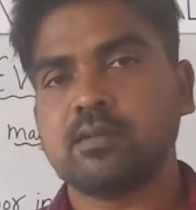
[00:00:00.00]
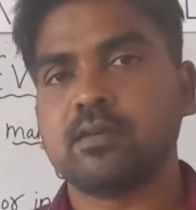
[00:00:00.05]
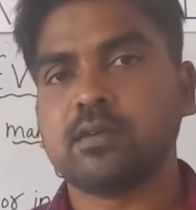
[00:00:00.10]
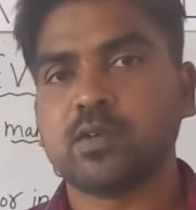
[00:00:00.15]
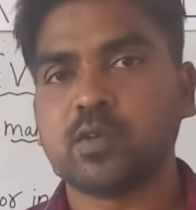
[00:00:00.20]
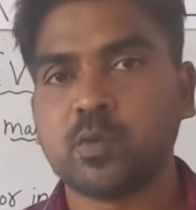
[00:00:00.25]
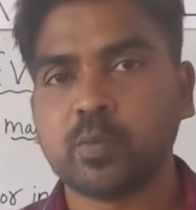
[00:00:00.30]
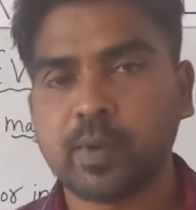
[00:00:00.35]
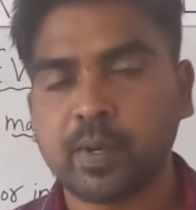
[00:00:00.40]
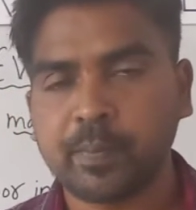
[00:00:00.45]

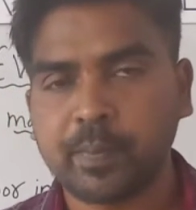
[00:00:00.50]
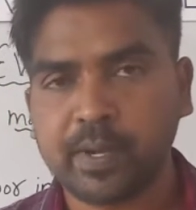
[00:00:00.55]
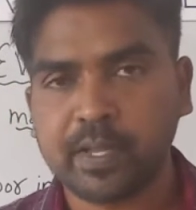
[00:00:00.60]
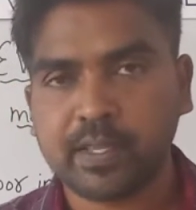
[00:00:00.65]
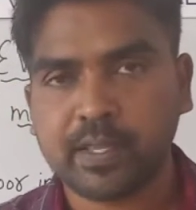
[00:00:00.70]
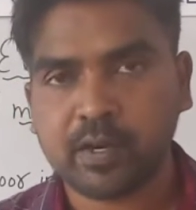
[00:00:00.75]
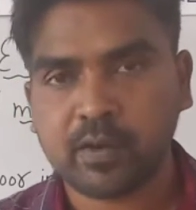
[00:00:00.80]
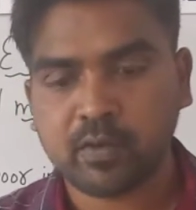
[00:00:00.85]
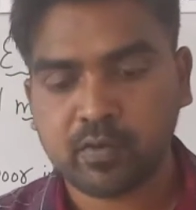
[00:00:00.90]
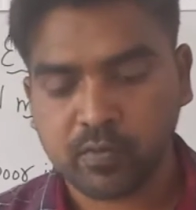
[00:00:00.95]
to prepare
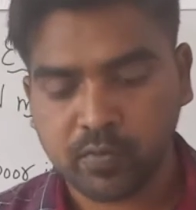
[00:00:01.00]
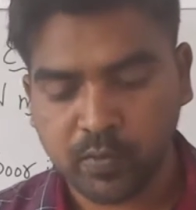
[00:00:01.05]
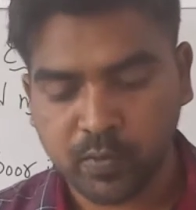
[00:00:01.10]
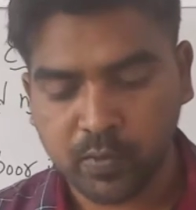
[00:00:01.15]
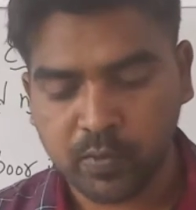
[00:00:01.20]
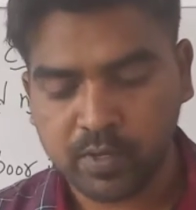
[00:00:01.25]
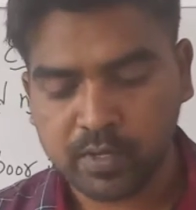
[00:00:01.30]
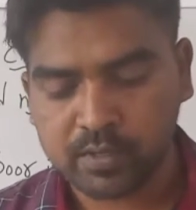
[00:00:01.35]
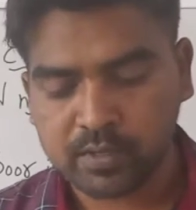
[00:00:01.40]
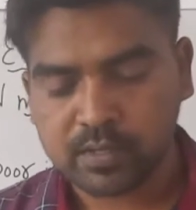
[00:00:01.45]
their
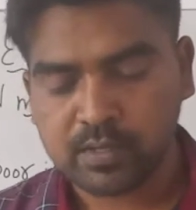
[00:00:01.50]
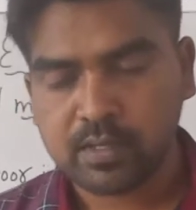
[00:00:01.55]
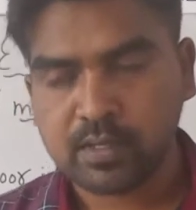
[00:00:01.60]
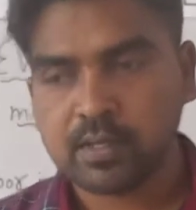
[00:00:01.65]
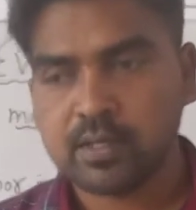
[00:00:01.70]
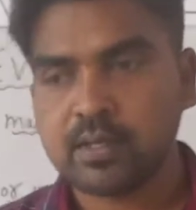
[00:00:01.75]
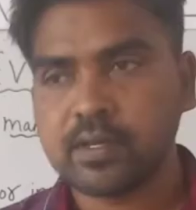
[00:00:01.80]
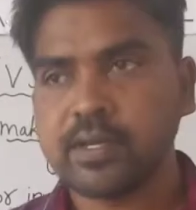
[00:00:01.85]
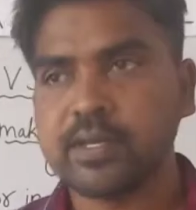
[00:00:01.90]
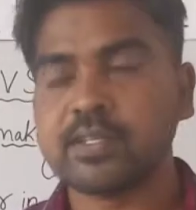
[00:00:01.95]
food.
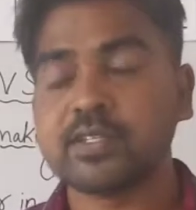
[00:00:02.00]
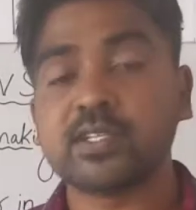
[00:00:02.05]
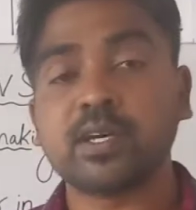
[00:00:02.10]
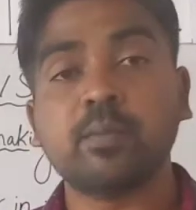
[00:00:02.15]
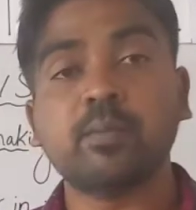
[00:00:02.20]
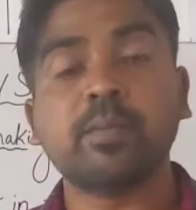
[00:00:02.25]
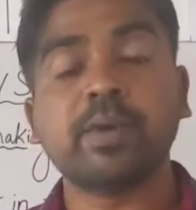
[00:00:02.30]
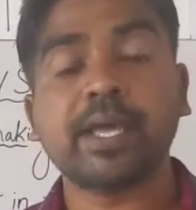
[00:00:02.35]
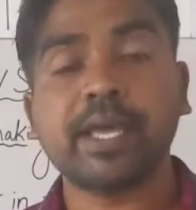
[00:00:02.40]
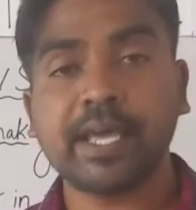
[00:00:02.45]
In
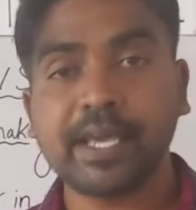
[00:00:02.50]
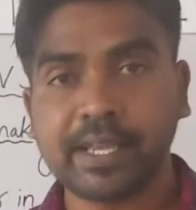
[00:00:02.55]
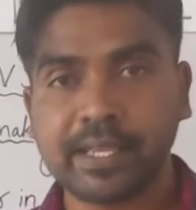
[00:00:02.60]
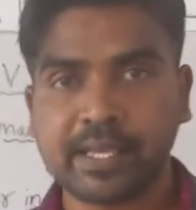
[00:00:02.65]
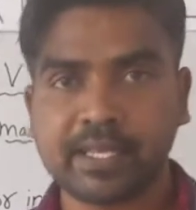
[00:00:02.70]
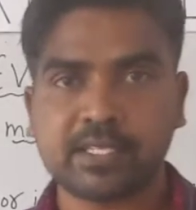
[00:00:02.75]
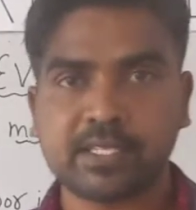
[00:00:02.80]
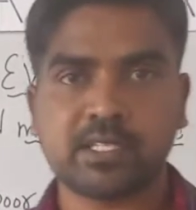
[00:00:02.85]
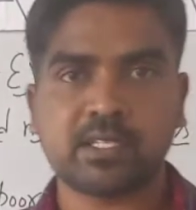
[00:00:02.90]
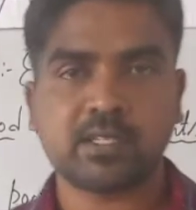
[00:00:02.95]
some
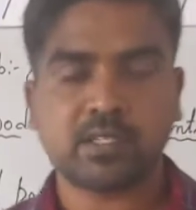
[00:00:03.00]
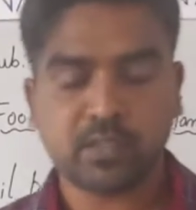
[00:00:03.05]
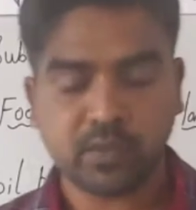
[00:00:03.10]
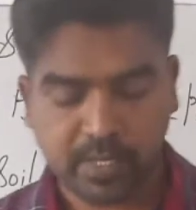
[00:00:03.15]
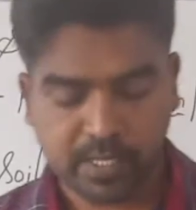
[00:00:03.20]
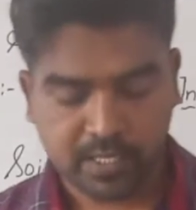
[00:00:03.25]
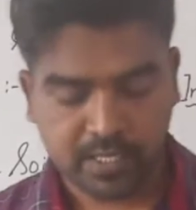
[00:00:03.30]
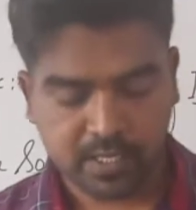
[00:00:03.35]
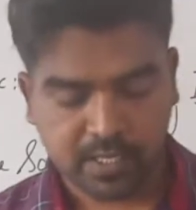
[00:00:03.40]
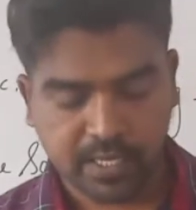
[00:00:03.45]
areas,
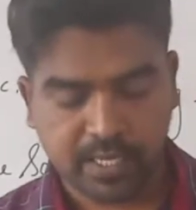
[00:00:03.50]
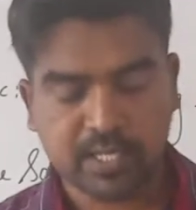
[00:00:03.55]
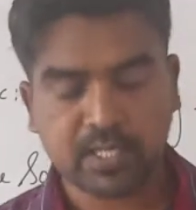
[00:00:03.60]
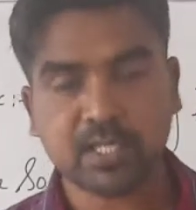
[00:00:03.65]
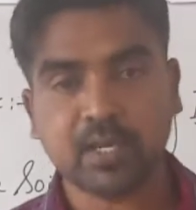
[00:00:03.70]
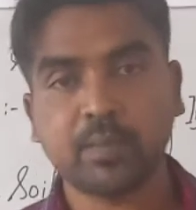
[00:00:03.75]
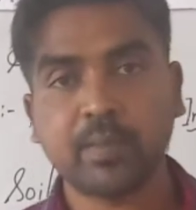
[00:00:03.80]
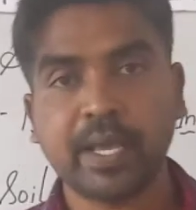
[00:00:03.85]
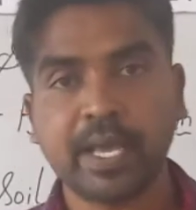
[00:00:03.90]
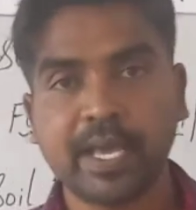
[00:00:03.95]
students, in
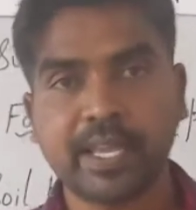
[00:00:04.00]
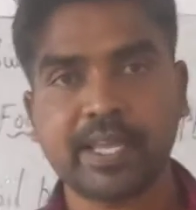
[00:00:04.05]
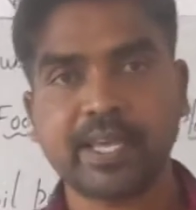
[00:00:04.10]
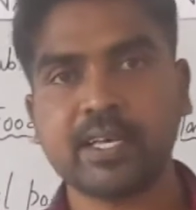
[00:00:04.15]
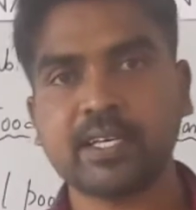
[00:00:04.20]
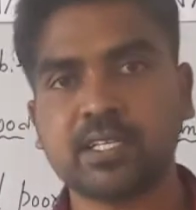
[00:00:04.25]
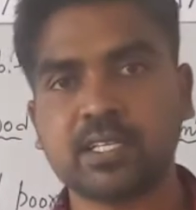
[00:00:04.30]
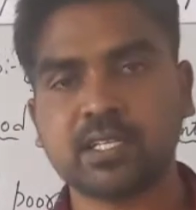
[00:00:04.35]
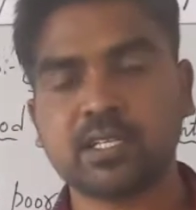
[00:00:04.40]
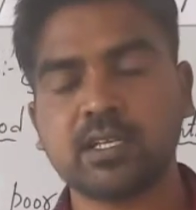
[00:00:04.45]
some
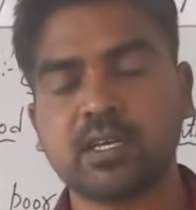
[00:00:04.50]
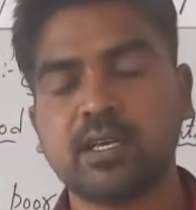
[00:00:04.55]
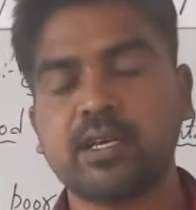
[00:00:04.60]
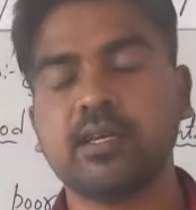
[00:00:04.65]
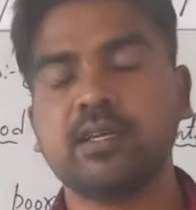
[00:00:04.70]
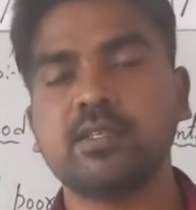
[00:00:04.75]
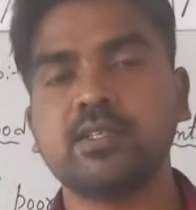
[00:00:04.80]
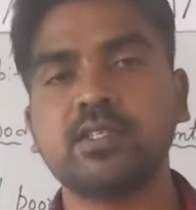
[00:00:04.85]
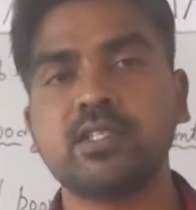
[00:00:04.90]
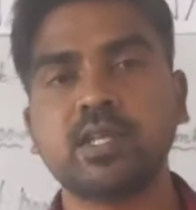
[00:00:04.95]

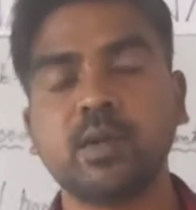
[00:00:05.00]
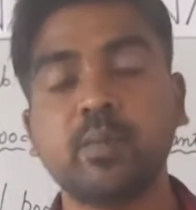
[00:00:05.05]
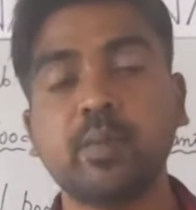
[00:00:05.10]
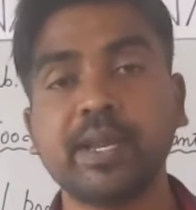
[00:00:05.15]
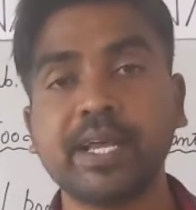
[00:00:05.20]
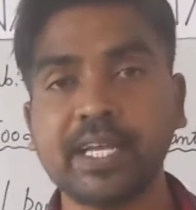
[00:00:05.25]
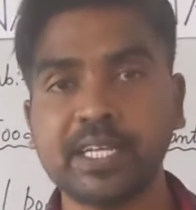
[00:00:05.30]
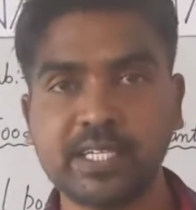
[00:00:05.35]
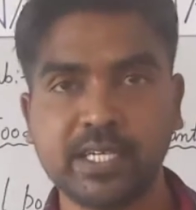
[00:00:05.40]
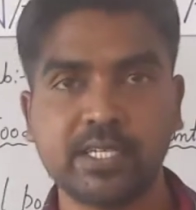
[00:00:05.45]

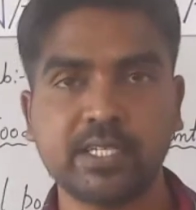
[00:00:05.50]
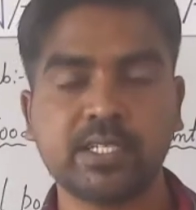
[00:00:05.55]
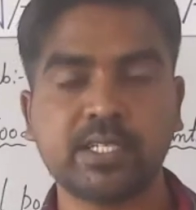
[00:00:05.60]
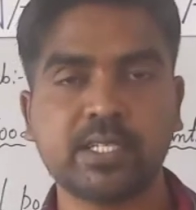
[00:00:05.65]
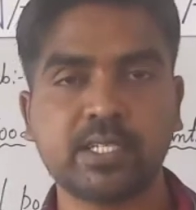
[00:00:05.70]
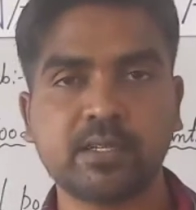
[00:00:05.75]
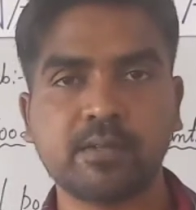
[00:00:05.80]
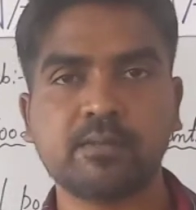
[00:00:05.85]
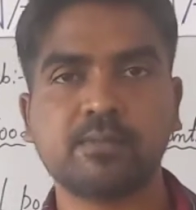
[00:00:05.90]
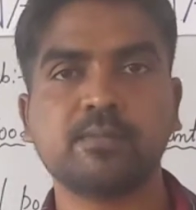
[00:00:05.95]

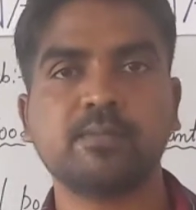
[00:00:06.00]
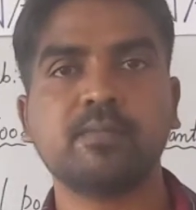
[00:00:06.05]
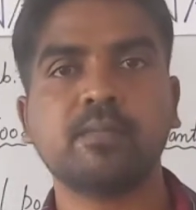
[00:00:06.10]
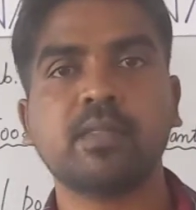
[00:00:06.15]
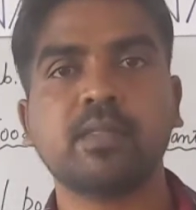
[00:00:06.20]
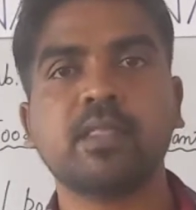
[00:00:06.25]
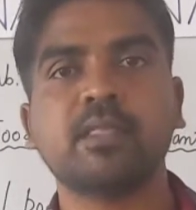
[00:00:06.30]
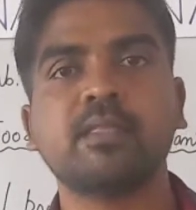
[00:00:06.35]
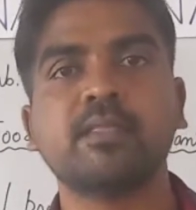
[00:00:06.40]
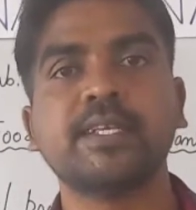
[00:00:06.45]
regions,
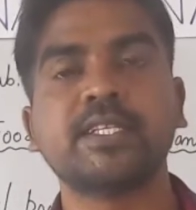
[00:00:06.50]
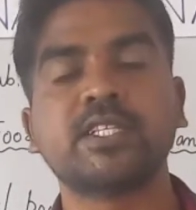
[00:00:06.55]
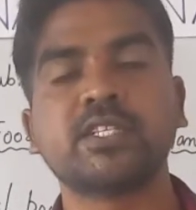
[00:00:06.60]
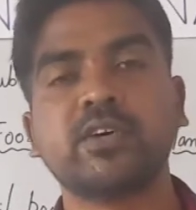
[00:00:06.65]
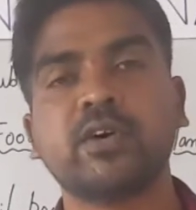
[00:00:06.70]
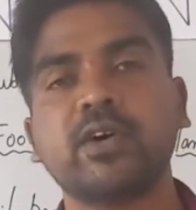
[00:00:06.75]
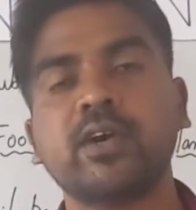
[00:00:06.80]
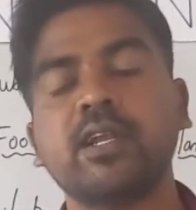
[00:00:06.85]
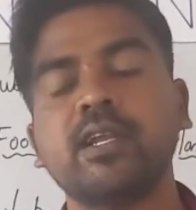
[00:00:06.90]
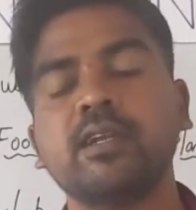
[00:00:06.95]
the
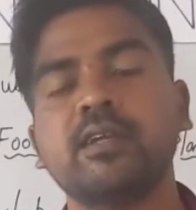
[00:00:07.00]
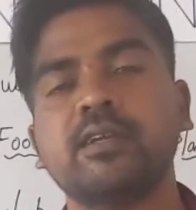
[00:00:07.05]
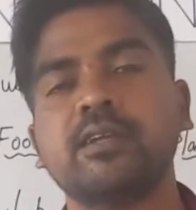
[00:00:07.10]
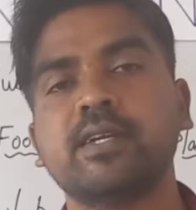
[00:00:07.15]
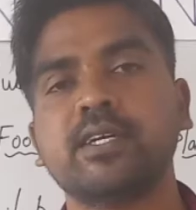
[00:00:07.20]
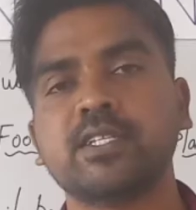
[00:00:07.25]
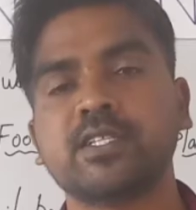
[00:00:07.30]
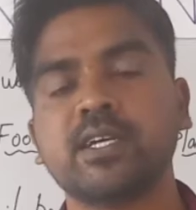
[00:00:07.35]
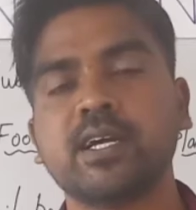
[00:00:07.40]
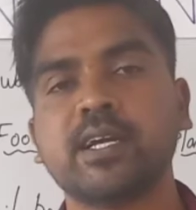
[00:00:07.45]
soil
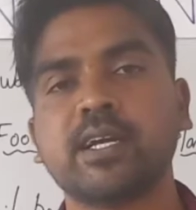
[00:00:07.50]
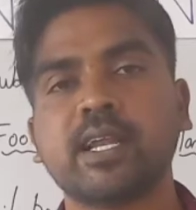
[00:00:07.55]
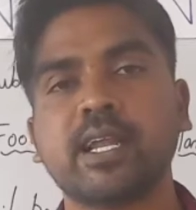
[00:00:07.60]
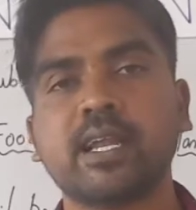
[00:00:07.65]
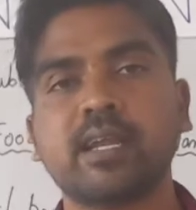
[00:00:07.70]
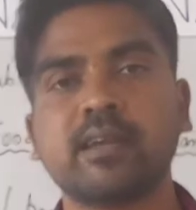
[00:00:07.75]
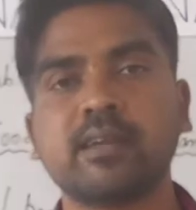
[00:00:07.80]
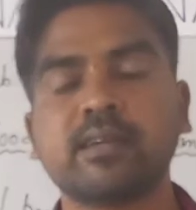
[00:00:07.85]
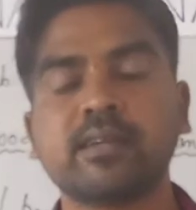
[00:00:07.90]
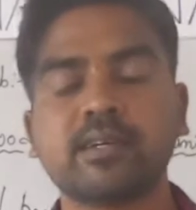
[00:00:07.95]
does not
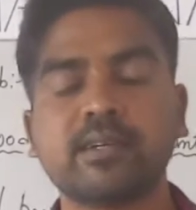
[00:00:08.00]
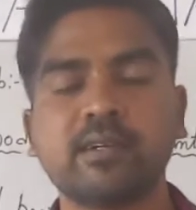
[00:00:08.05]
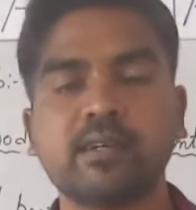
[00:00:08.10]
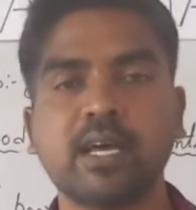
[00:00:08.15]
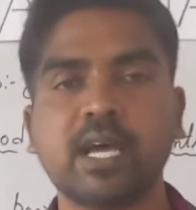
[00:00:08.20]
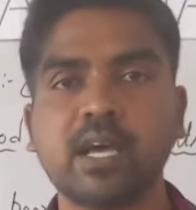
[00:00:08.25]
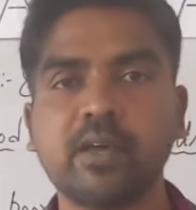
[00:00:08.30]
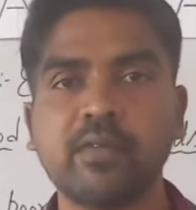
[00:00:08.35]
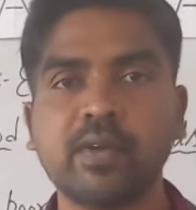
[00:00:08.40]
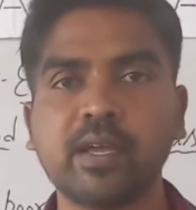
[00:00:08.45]

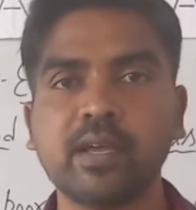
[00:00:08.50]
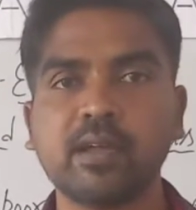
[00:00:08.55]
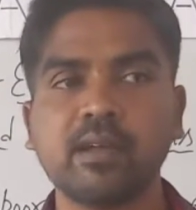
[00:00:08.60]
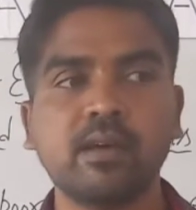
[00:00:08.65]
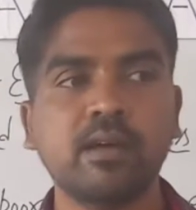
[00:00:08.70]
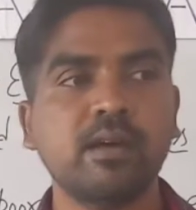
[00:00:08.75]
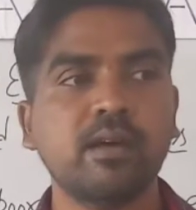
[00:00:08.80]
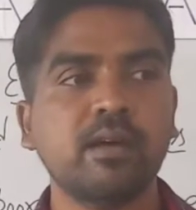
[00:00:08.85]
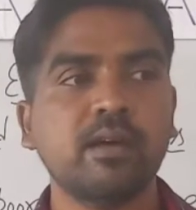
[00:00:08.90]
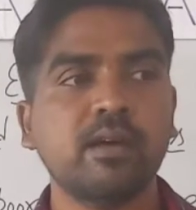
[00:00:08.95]
having
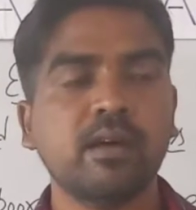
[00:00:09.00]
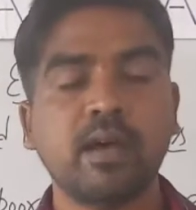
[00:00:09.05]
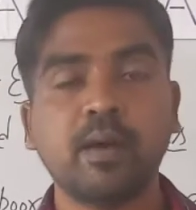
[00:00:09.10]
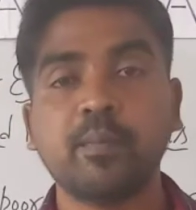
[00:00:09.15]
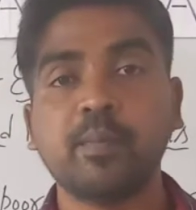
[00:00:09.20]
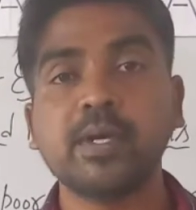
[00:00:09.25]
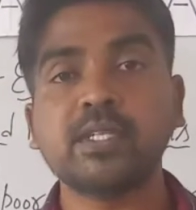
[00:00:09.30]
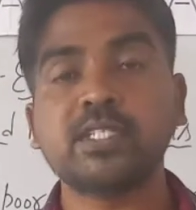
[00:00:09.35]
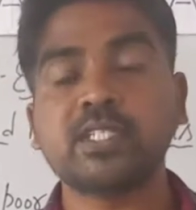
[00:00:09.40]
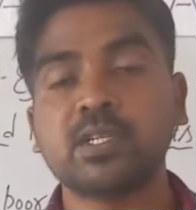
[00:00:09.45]
a
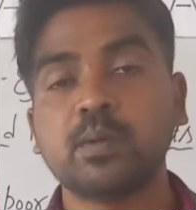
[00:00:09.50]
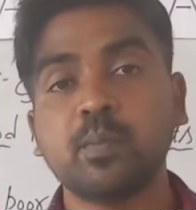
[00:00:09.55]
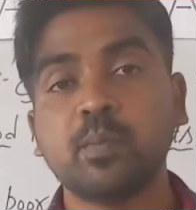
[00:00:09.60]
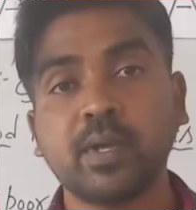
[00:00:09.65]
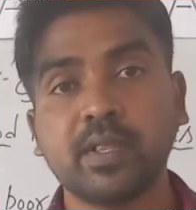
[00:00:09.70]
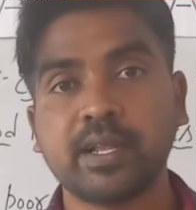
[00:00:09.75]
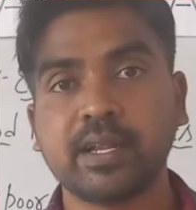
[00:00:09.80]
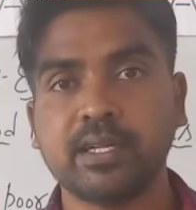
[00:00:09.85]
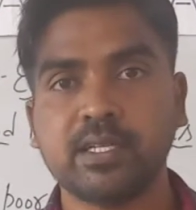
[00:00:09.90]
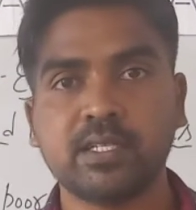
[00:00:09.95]
much
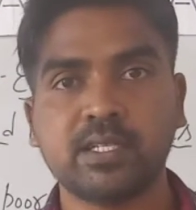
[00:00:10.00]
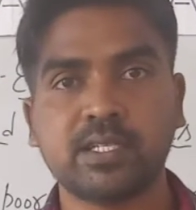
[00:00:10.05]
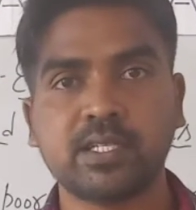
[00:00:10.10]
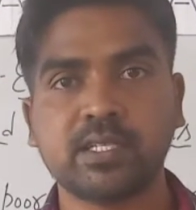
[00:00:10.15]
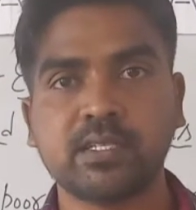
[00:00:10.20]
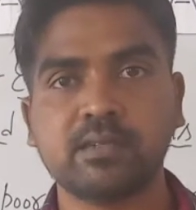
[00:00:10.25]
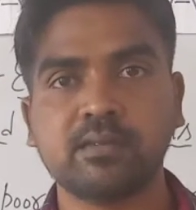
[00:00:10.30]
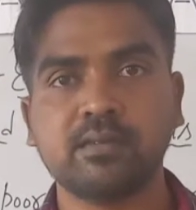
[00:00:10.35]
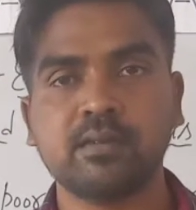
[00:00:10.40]
minerals.